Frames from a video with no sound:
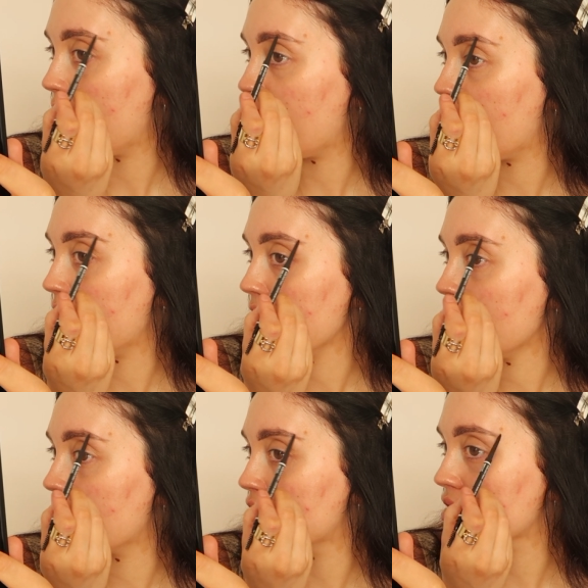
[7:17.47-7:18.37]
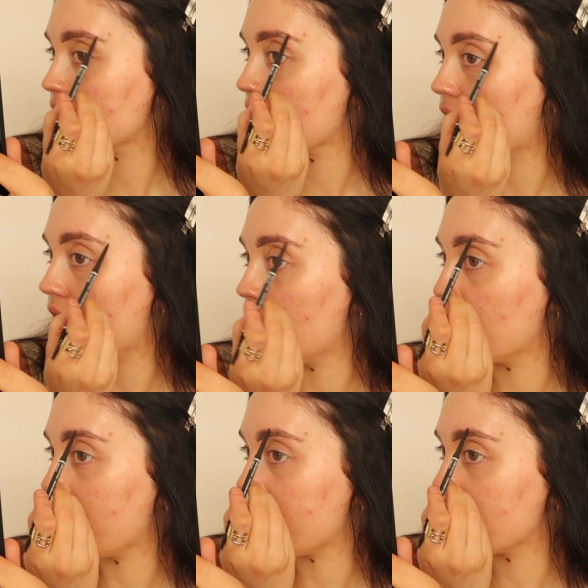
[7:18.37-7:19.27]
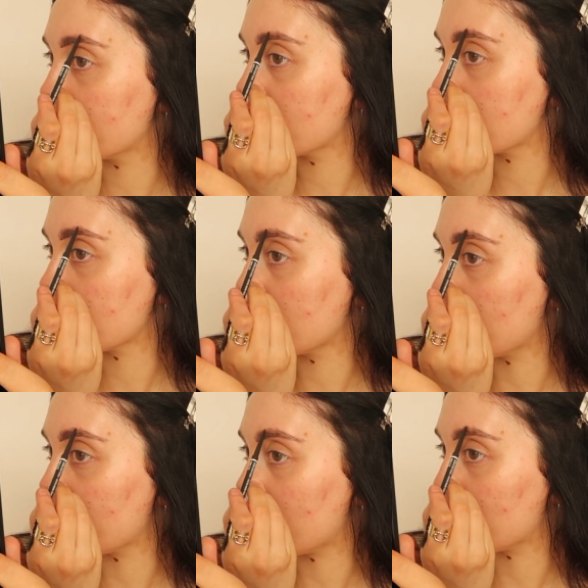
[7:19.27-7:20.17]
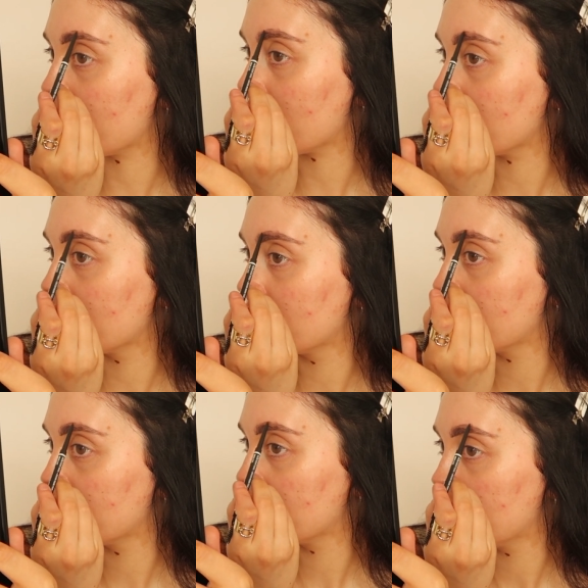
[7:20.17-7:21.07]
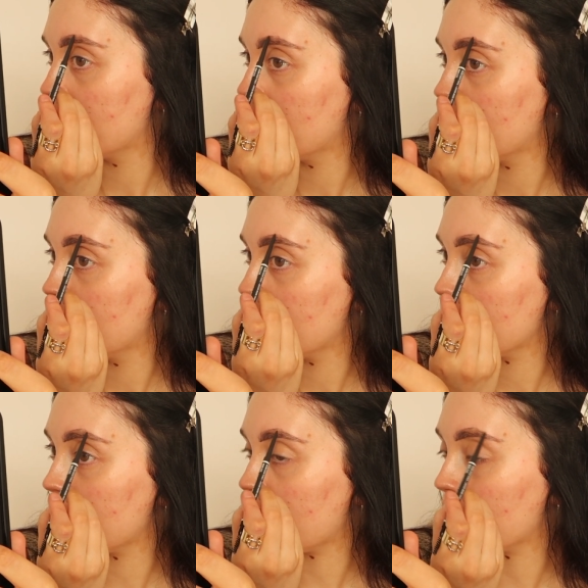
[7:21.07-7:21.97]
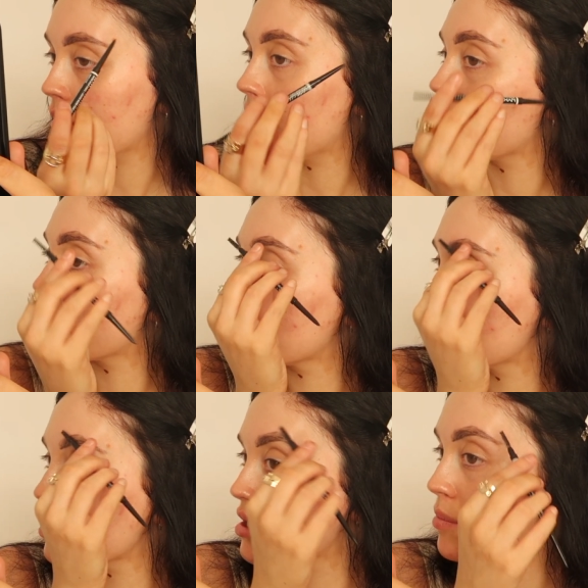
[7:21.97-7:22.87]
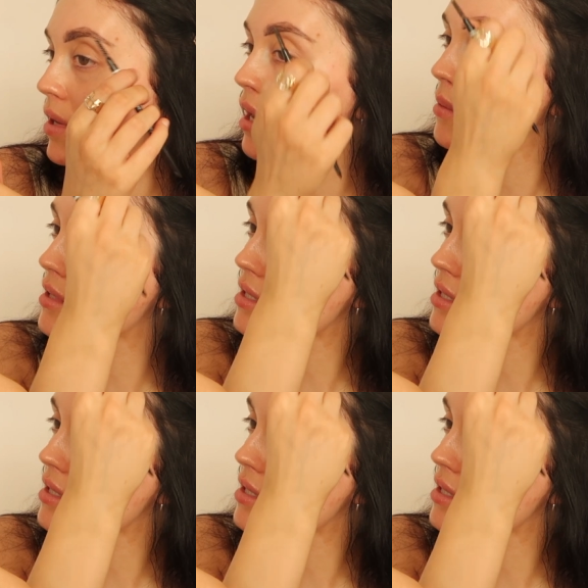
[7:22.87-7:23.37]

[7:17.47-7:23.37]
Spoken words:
I just can't wait to see all my family. You know, like just to be able